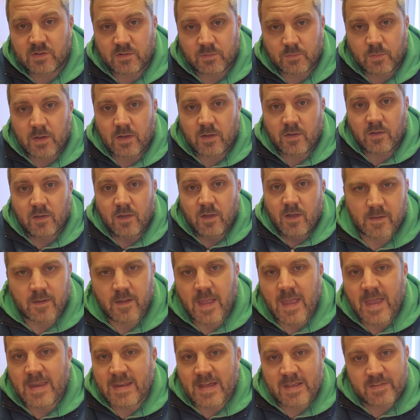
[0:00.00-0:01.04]
as well.
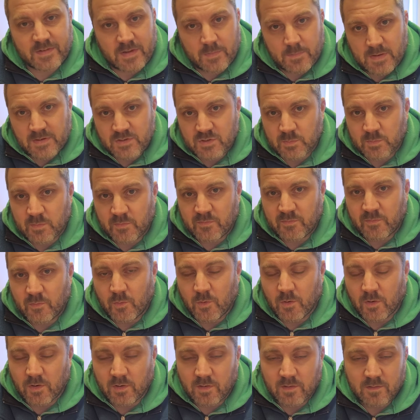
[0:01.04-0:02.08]
And as I mentioned
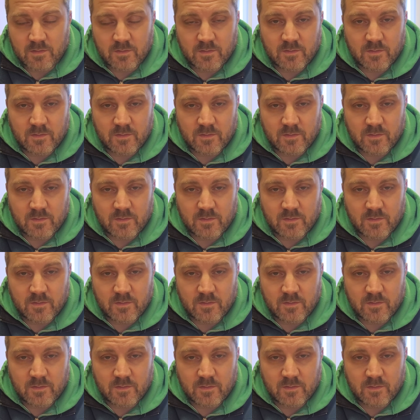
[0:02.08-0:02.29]
before,